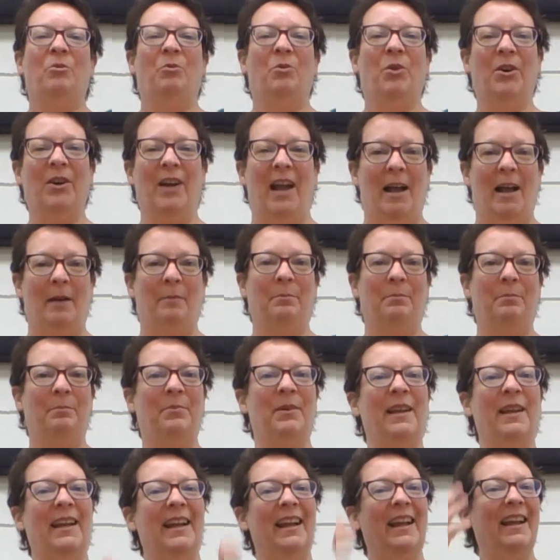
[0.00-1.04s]
We're
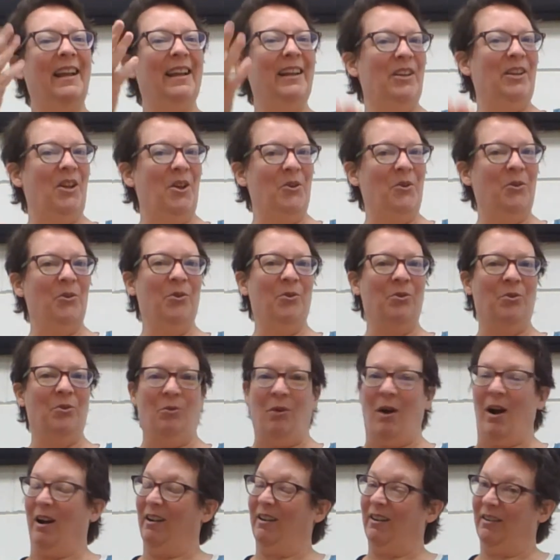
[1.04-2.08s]
happy
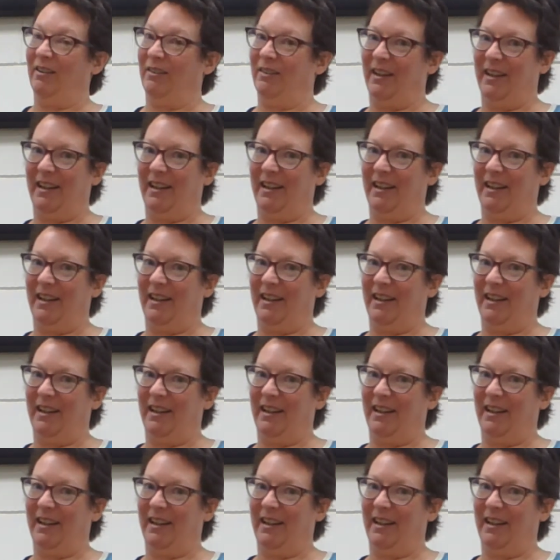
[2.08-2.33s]
you are